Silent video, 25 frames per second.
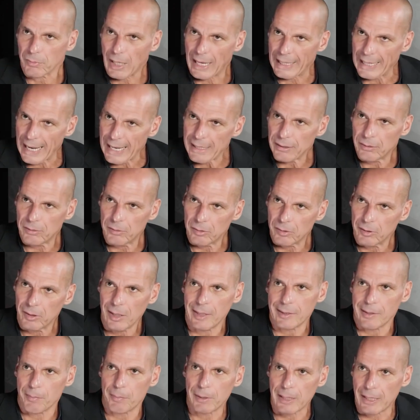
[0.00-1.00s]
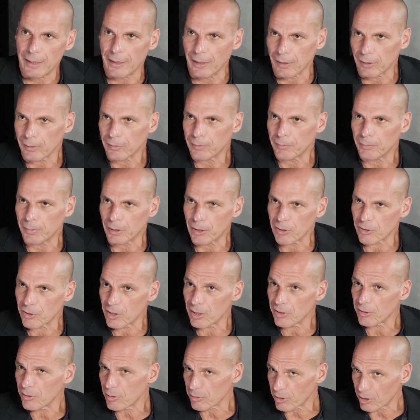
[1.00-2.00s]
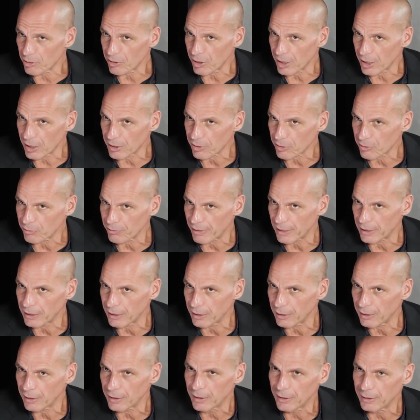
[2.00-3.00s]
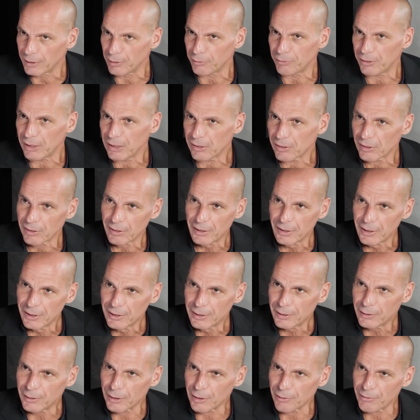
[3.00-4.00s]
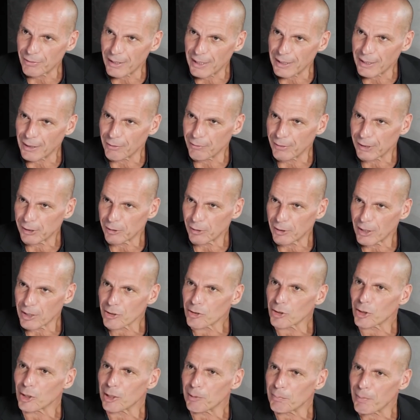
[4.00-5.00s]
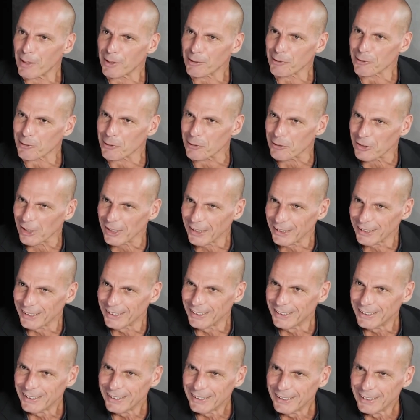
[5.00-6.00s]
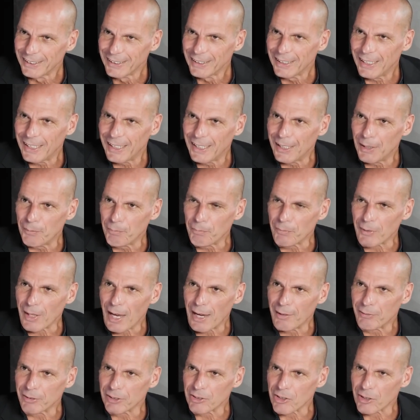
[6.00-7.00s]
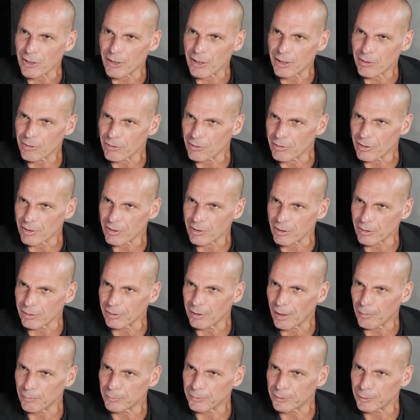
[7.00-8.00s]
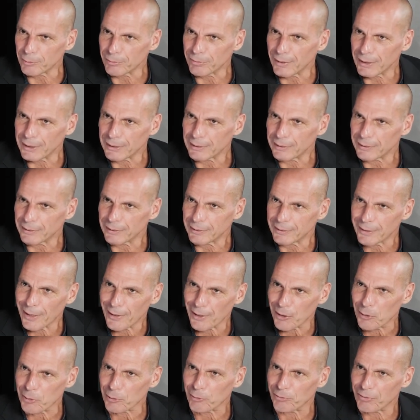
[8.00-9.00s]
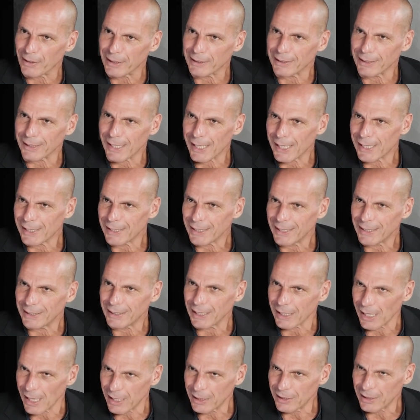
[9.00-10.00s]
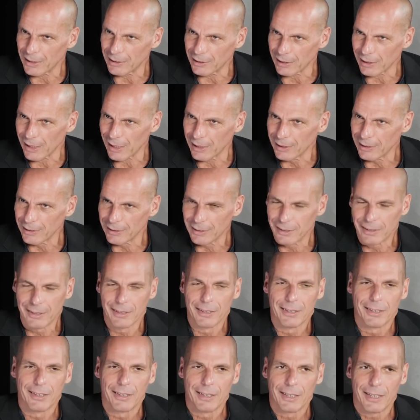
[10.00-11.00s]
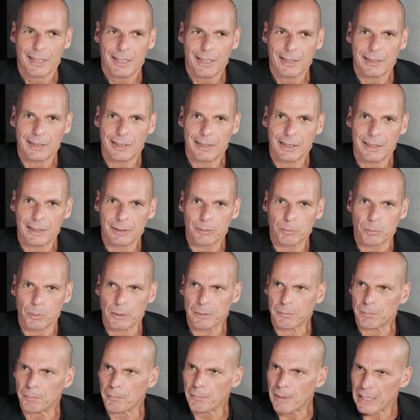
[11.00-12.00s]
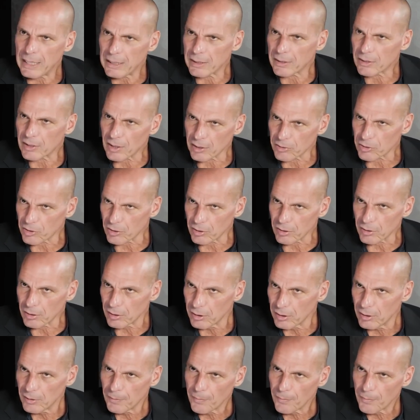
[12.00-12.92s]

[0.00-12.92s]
an end and a beginning, because there is no such thing as final defeat or a final victory, as Tony Benn used to say. Mm-hmm. Every generation is condemned to fight the good fight again and again and again. And what makes us